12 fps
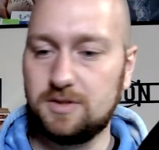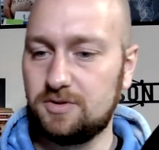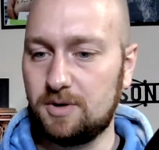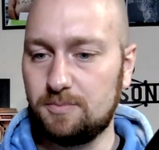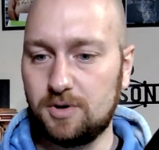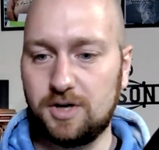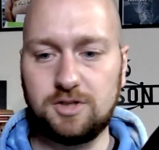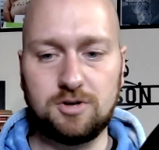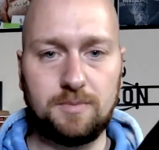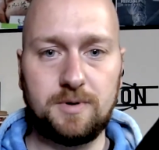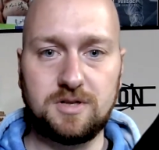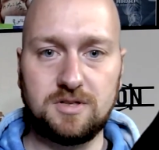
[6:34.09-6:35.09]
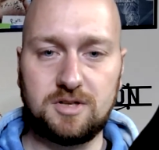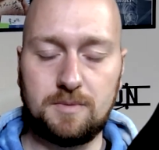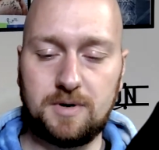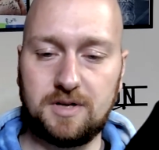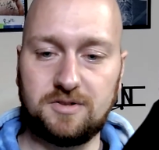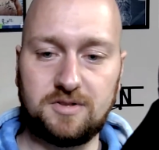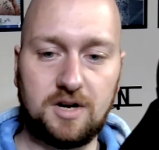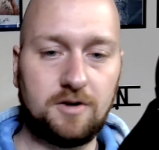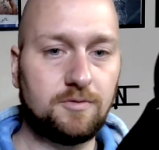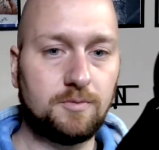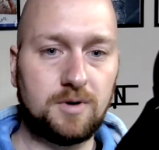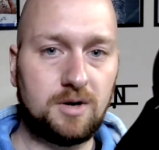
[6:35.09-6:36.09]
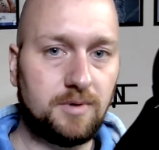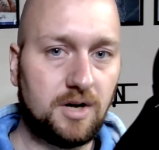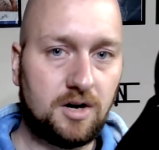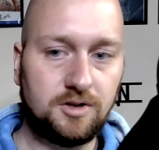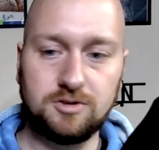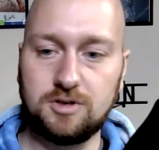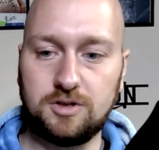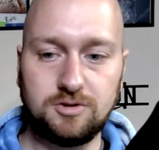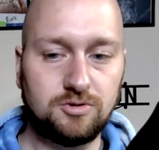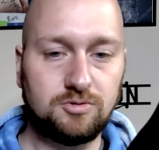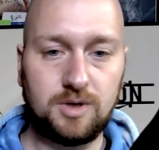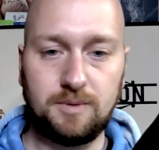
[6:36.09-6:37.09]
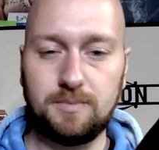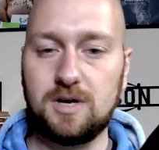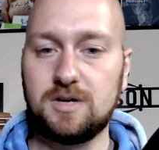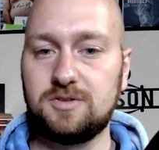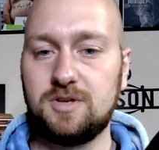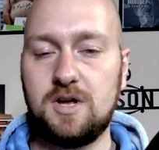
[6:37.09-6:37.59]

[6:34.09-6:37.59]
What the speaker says: I'm pretty sure I picked this up on sale for probably 120 bucks.